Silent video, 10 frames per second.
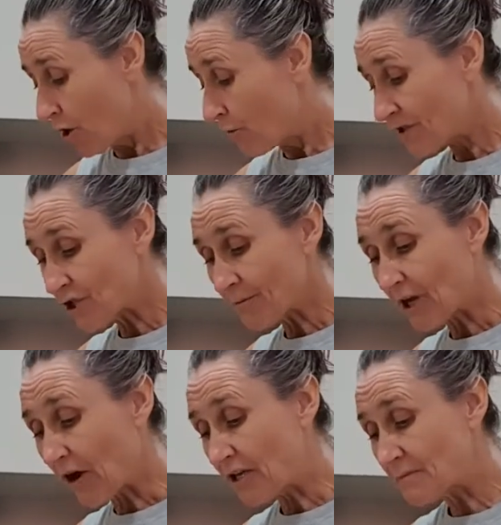which I'm
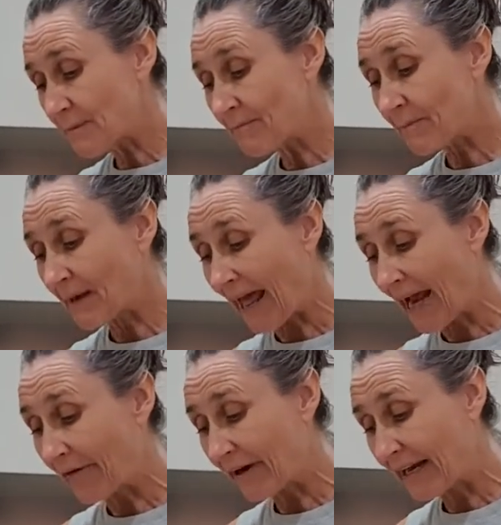going to be
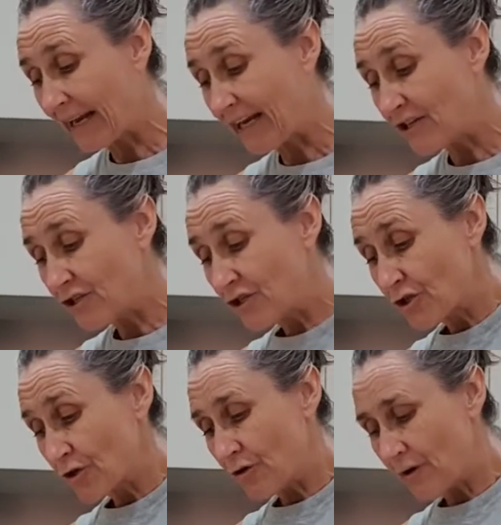layering
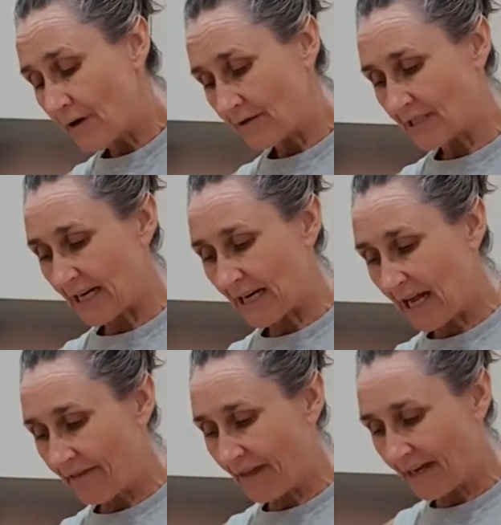into, I'm just going to
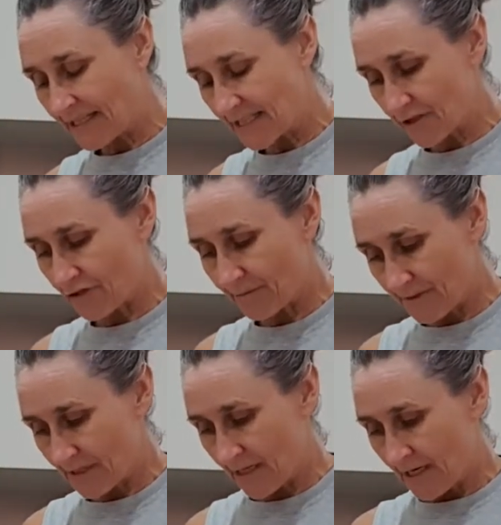cut that into strips,